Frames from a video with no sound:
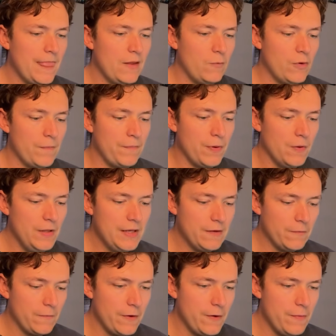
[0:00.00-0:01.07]
We're pulling a
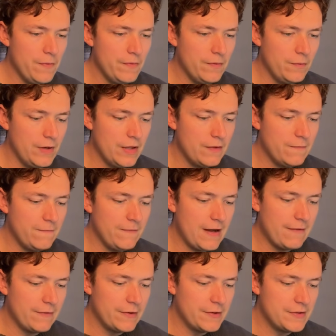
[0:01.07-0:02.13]
rope with
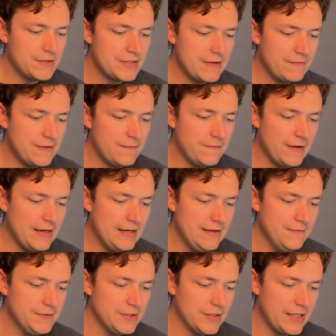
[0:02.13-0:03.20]

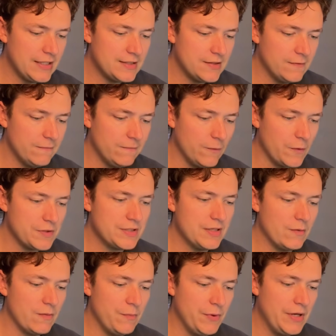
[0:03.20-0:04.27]
575, so that's the force
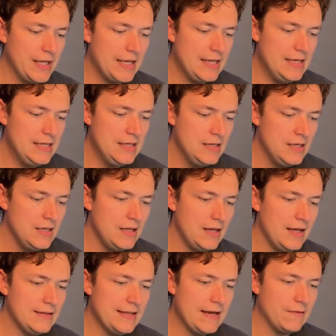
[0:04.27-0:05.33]
that we're putting in,
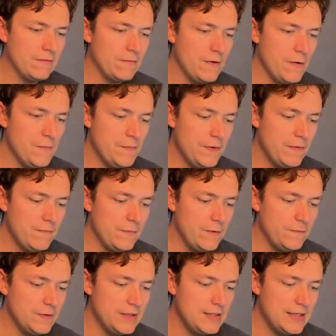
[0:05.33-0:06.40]
and that rope
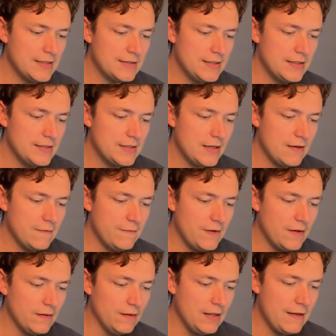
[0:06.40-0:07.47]
moved a distance of
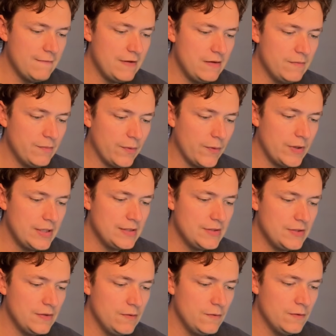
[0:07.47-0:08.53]

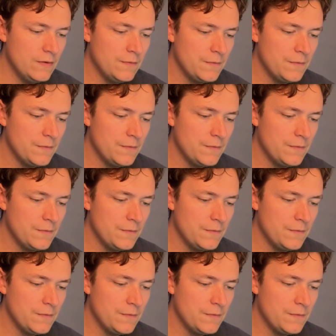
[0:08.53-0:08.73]
11.2.